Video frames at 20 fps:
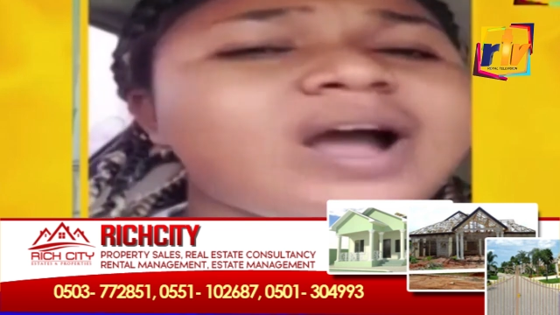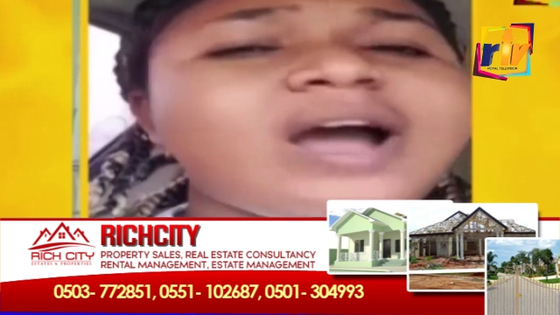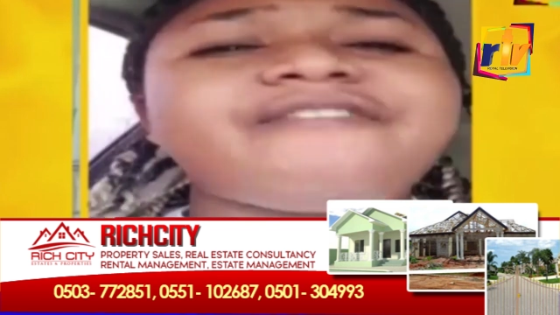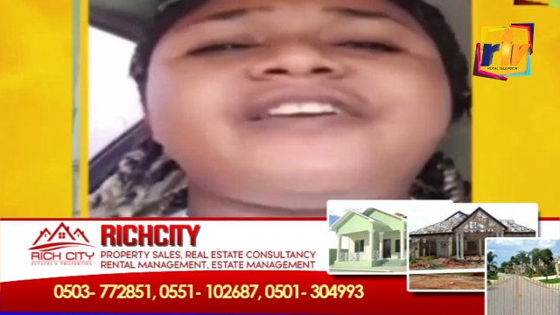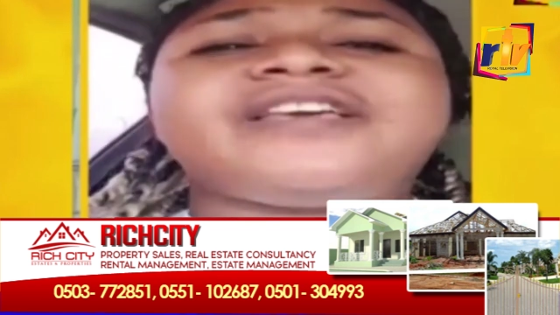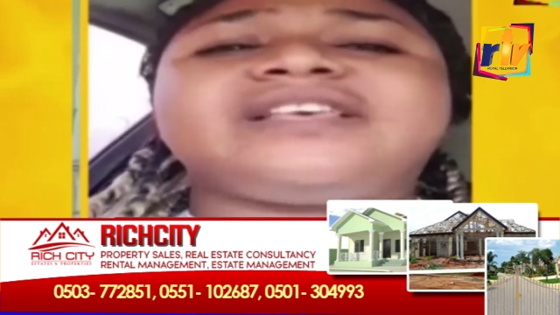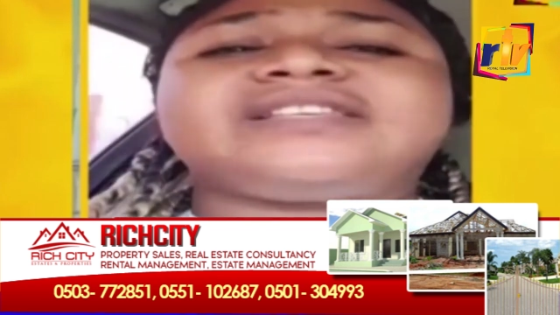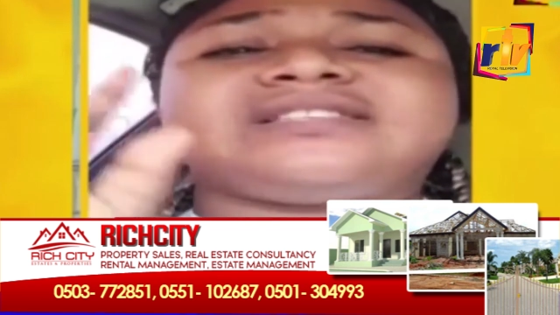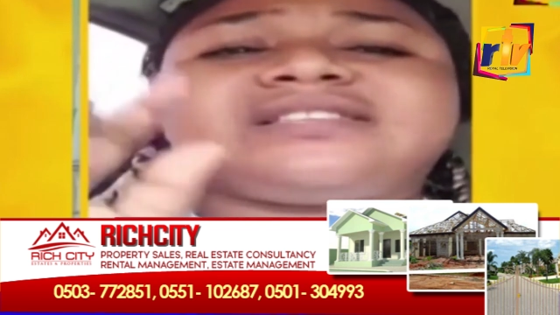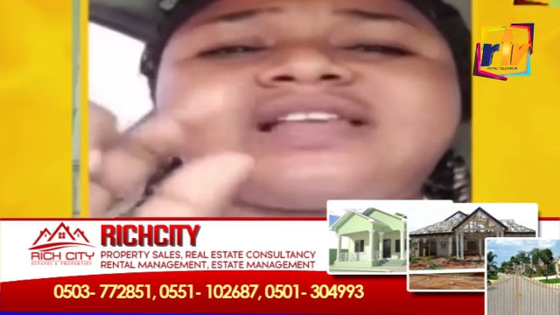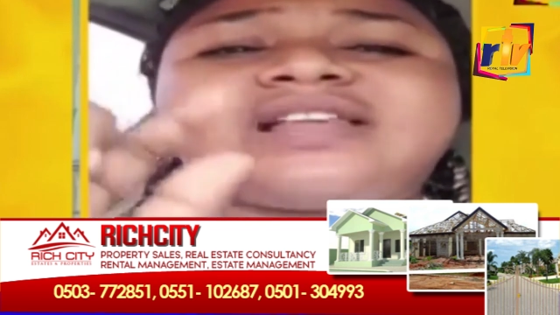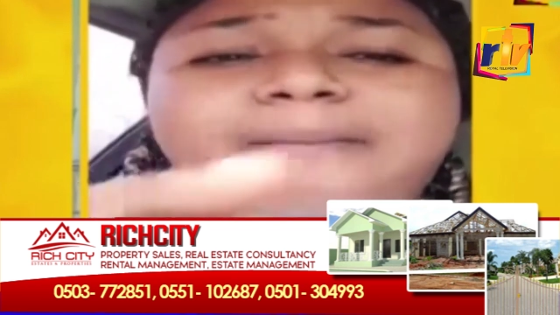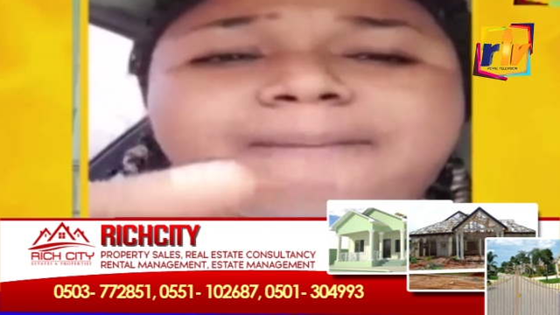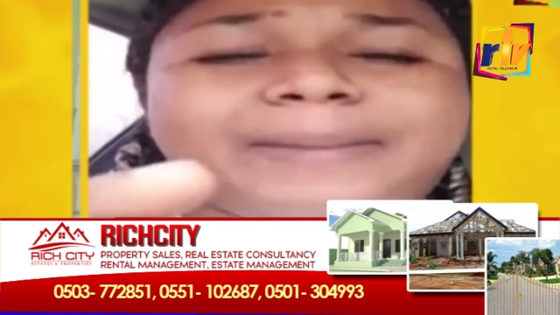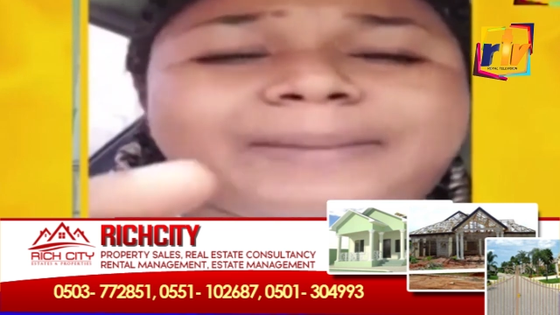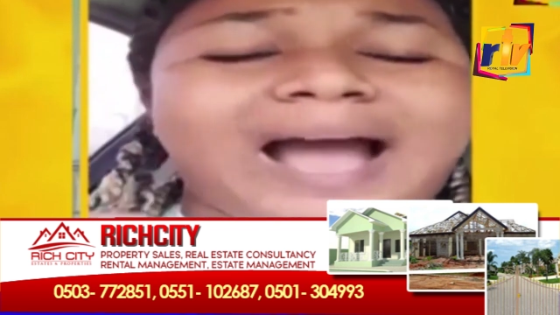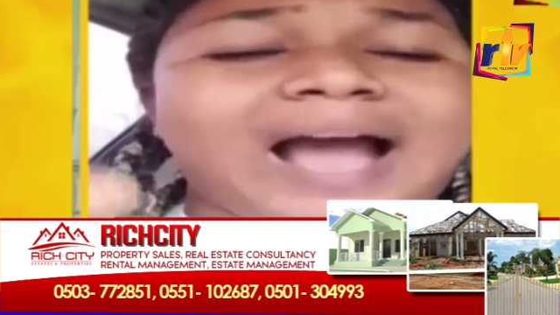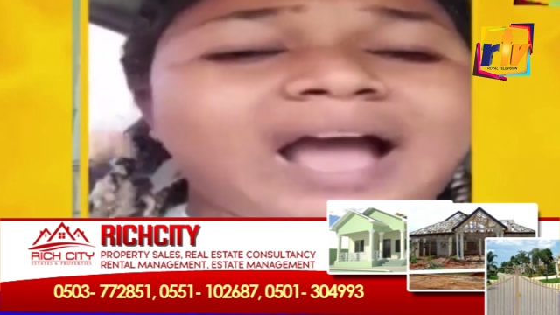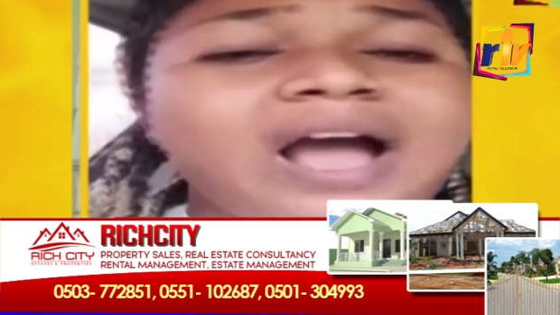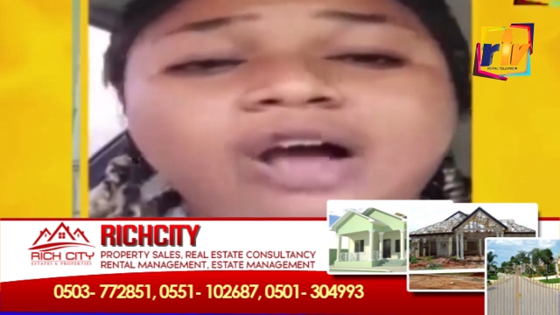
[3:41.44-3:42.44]
You have his
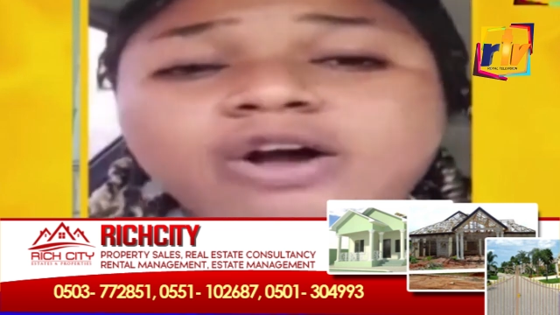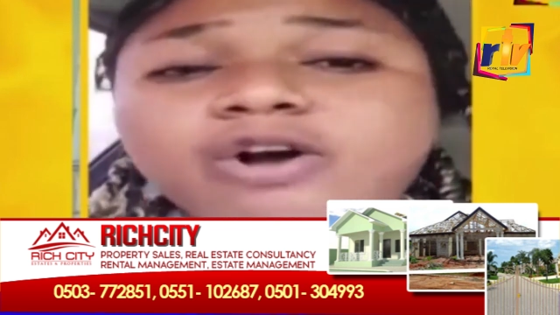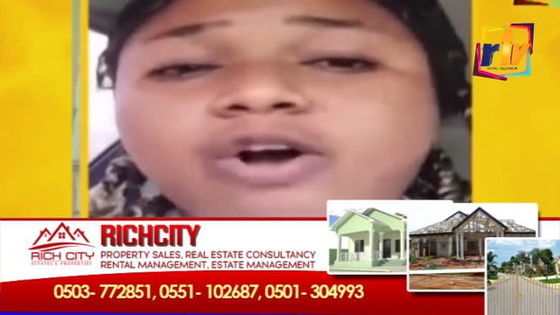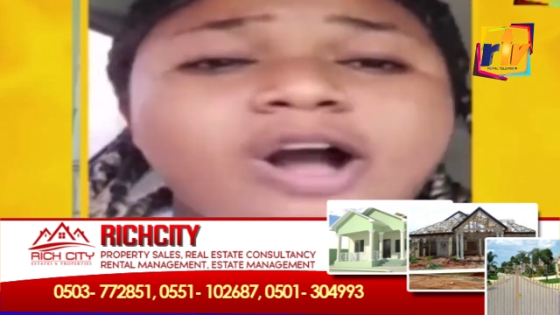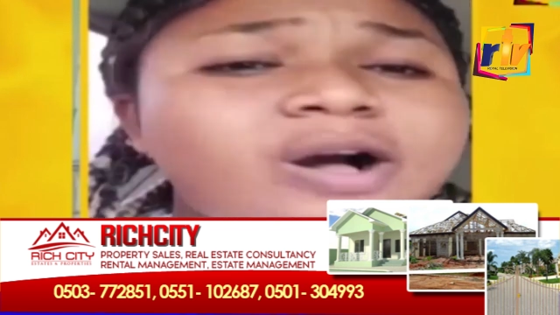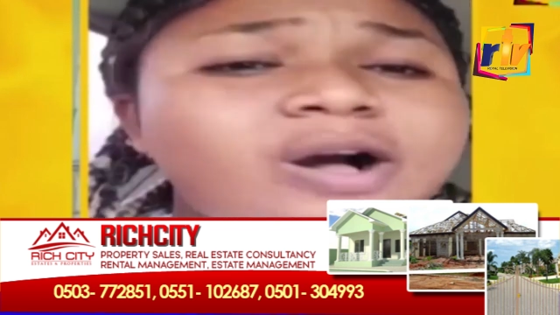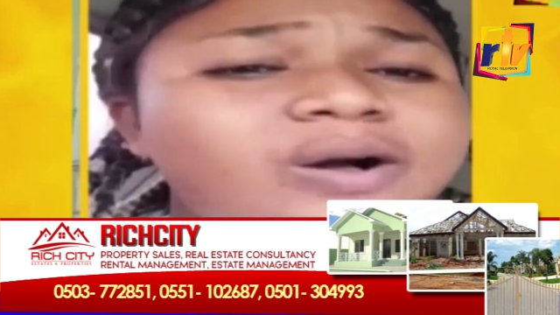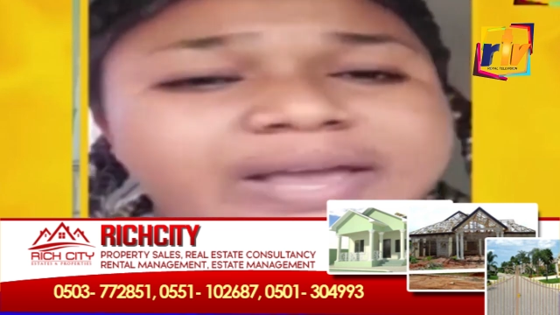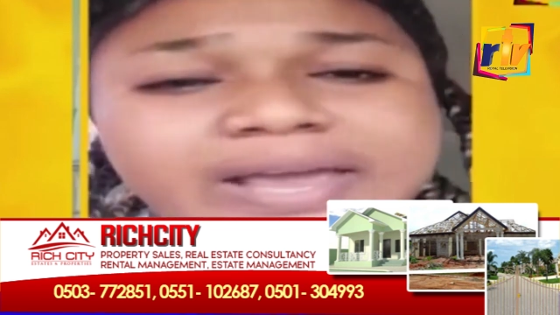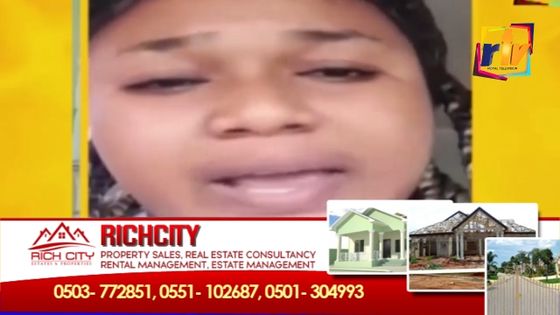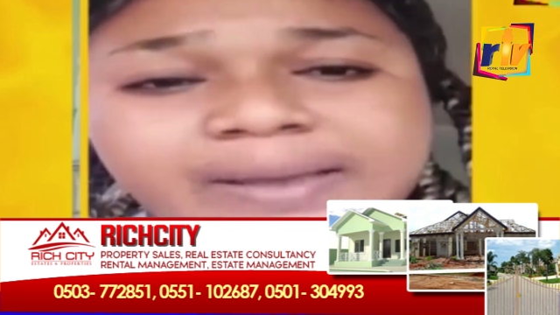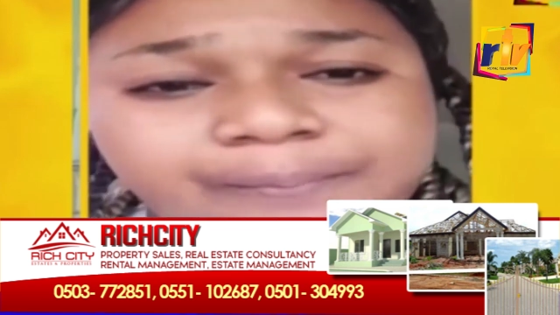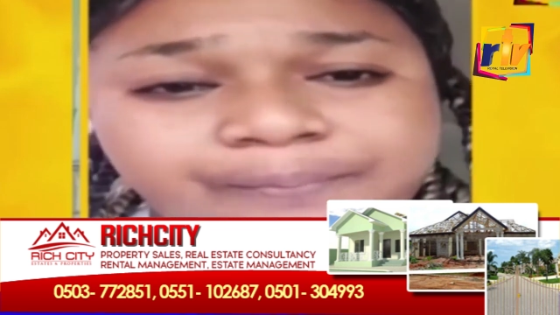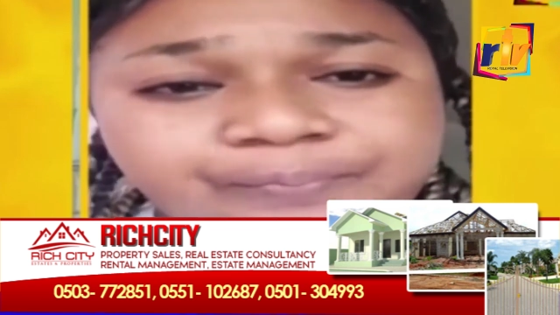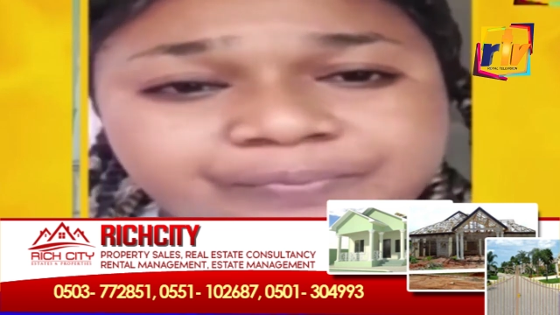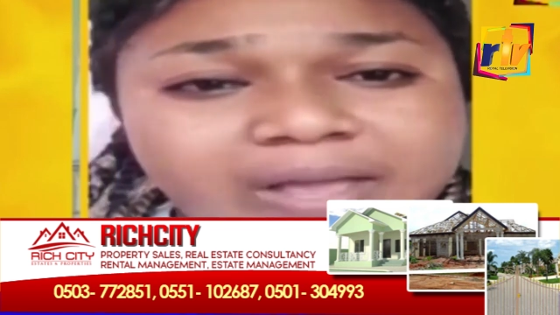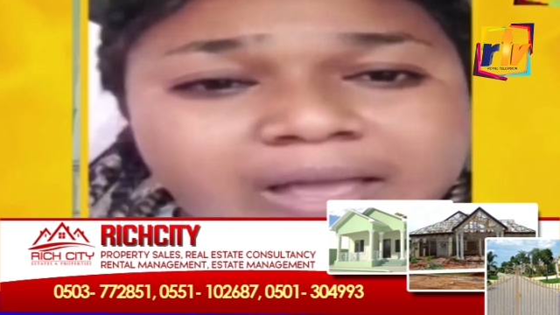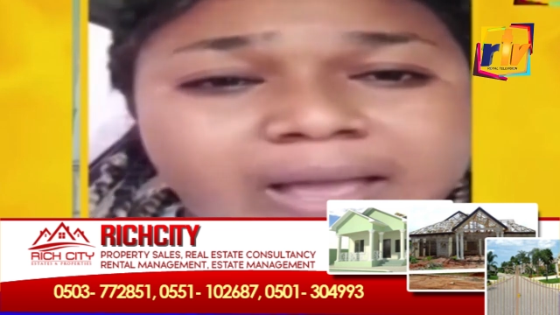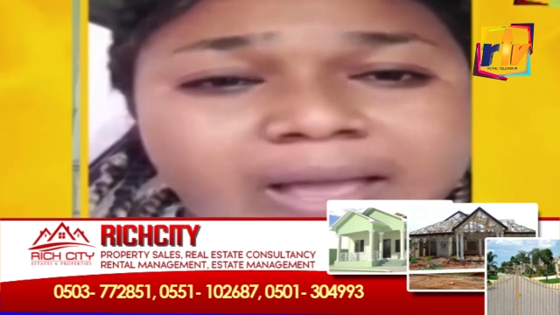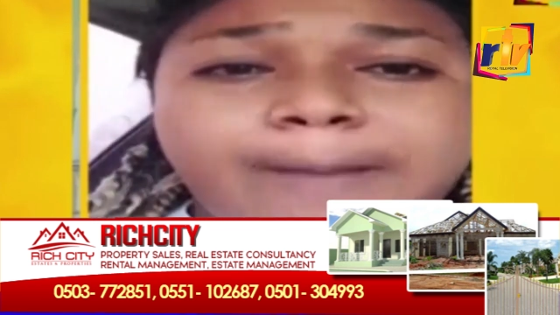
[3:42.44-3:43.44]
number. Call
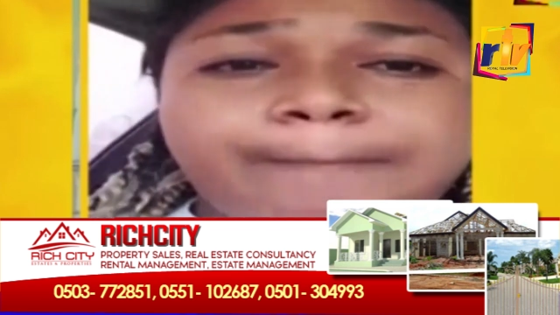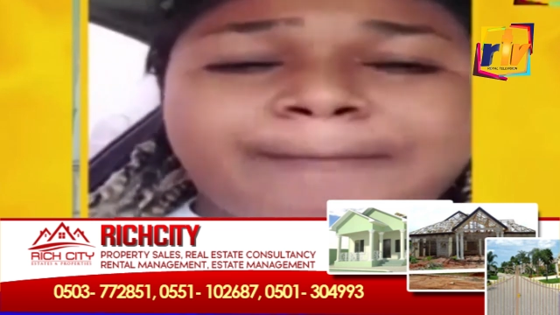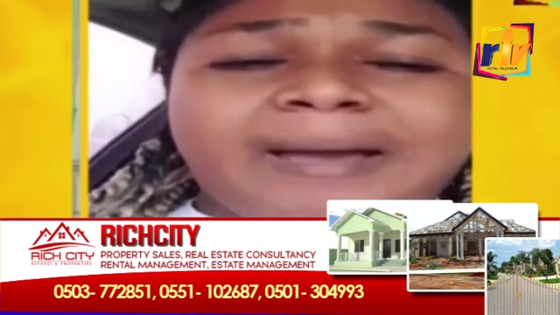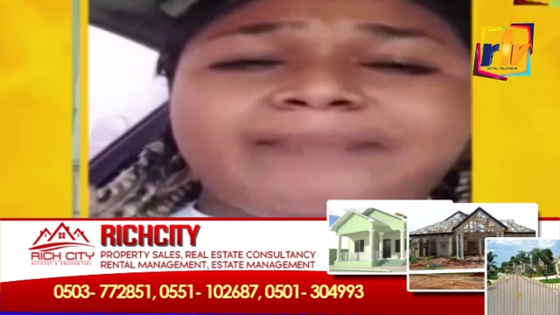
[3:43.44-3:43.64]
him.